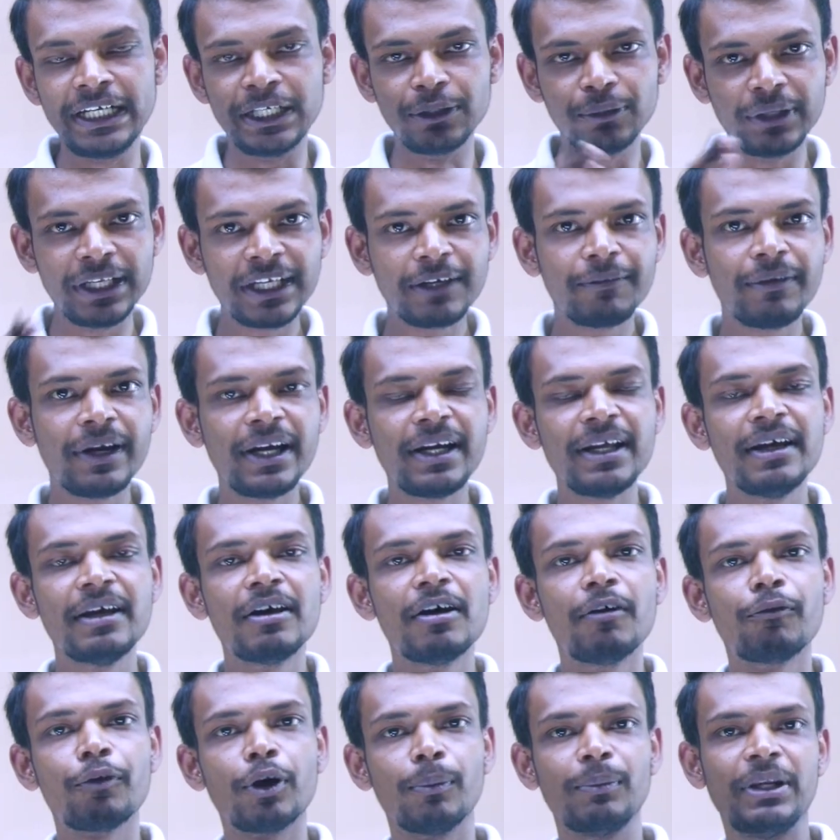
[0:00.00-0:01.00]
to liquid,
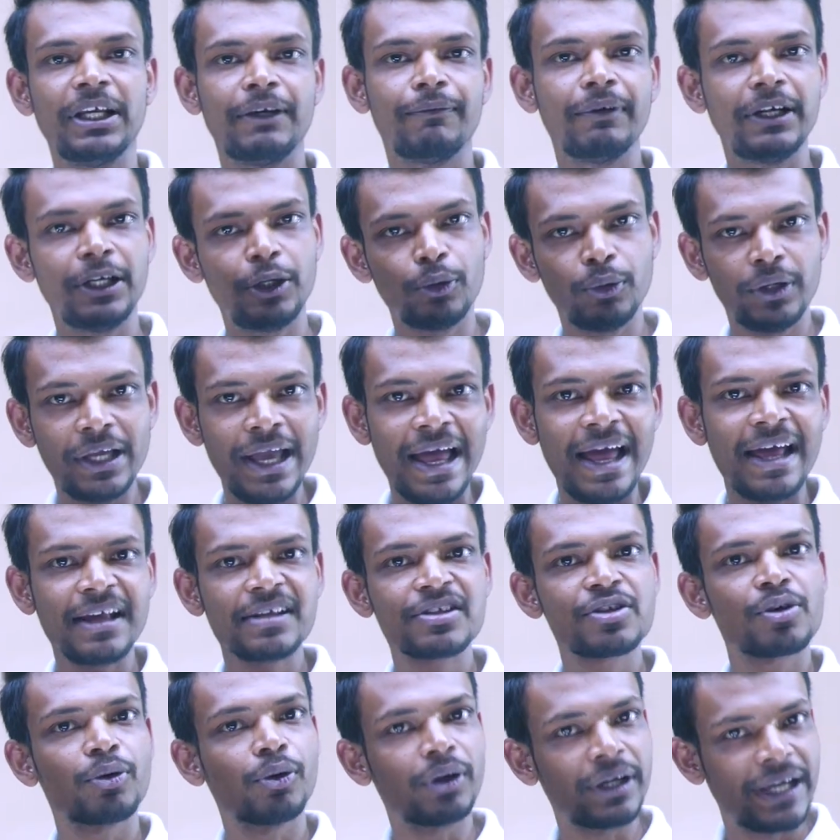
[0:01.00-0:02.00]
from liquid to
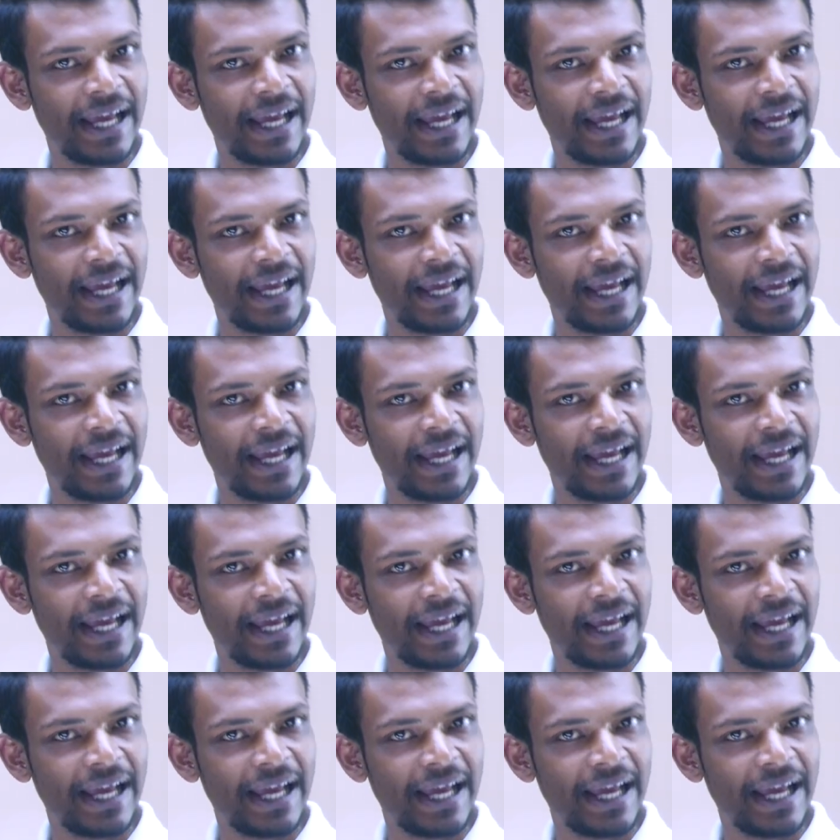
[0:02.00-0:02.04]
gas,